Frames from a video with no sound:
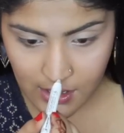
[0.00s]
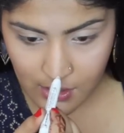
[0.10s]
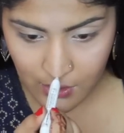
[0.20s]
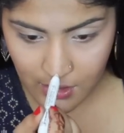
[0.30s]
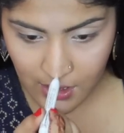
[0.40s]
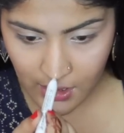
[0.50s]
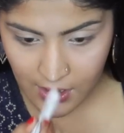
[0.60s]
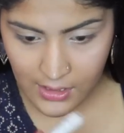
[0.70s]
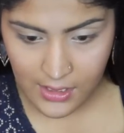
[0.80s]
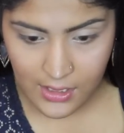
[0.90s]
So
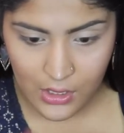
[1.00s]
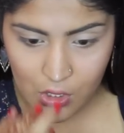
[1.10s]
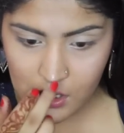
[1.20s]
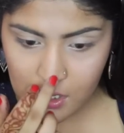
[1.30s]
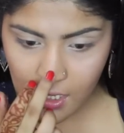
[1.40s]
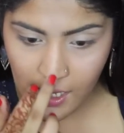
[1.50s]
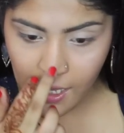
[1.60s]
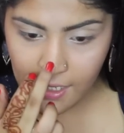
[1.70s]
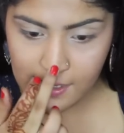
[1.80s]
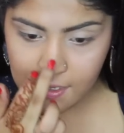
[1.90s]
this just
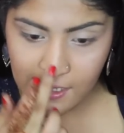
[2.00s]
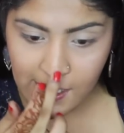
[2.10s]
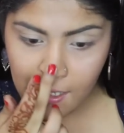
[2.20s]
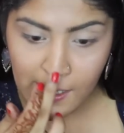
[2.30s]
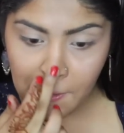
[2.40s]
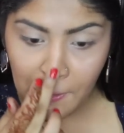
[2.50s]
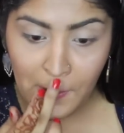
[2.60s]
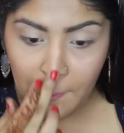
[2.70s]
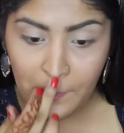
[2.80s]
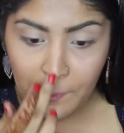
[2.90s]
adds
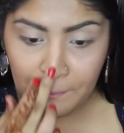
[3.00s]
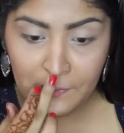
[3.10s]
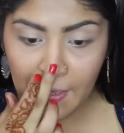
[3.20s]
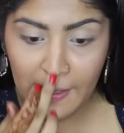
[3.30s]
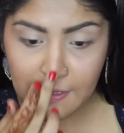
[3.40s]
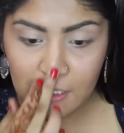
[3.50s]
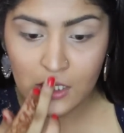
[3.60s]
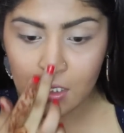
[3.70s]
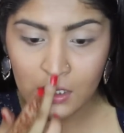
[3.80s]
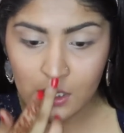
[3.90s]

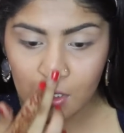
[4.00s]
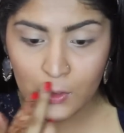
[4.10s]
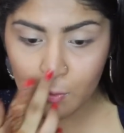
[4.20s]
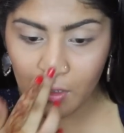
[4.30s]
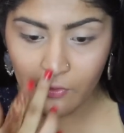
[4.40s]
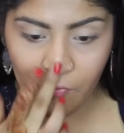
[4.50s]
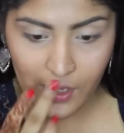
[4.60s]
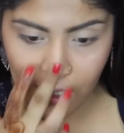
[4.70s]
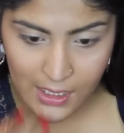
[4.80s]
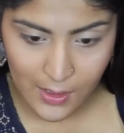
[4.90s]
that to my
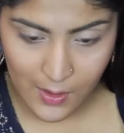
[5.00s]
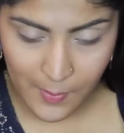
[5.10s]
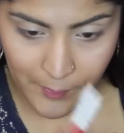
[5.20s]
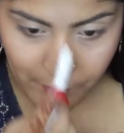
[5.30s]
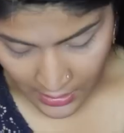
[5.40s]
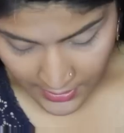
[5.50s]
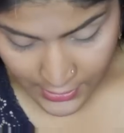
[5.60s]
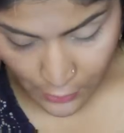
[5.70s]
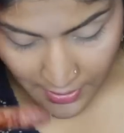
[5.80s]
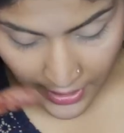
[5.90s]
face.
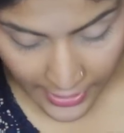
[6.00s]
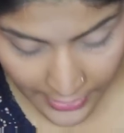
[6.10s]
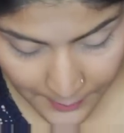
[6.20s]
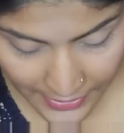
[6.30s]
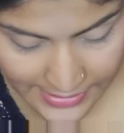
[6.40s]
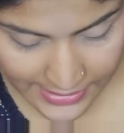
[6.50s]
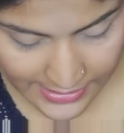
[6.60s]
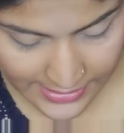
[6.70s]
So my eye base